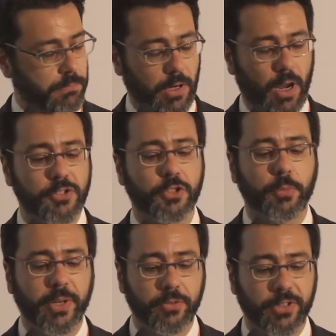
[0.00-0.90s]
larger
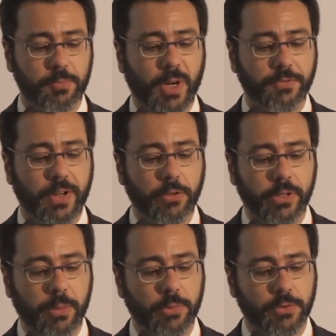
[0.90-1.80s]
domain of the smart
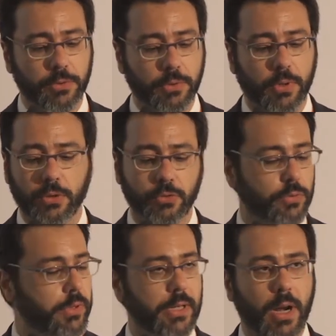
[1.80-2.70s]
factory, able to
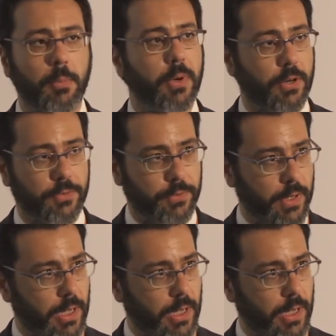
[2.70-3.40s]
do the number of